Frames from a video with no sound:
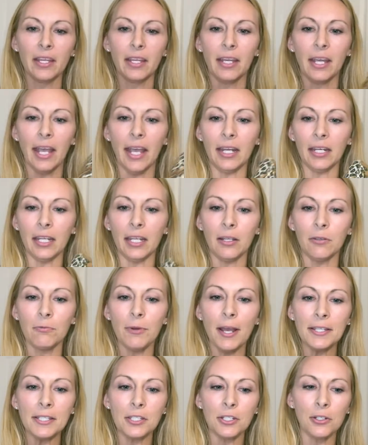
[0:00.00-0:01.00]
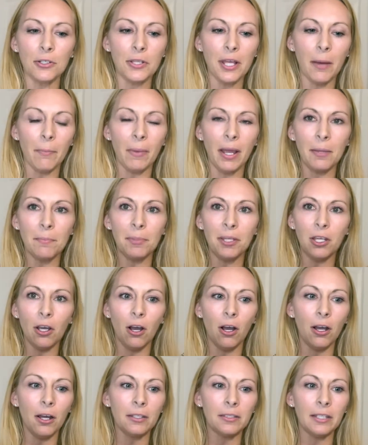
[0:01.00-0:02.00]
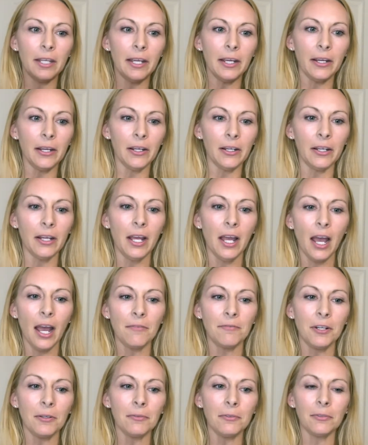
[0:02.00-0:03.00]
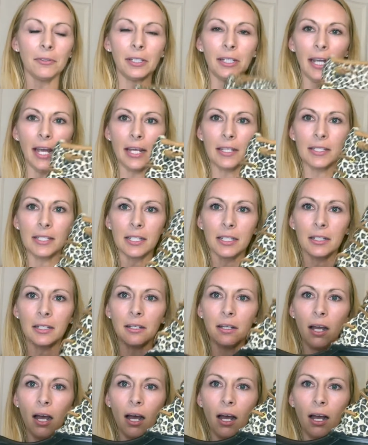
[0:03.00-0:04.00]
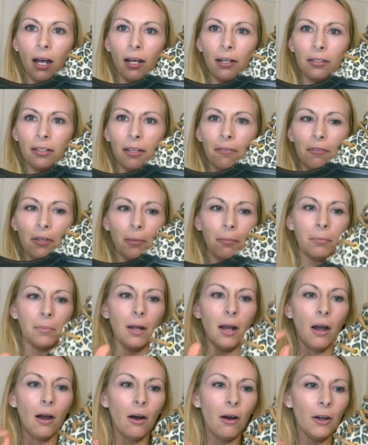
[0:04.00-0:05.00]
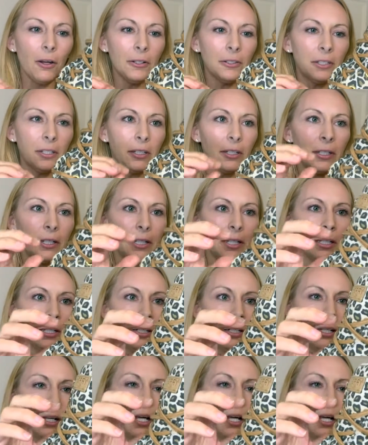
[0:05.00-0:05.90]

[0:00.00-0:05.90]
any residue that might be on there. I've never really had to give them a hard clean.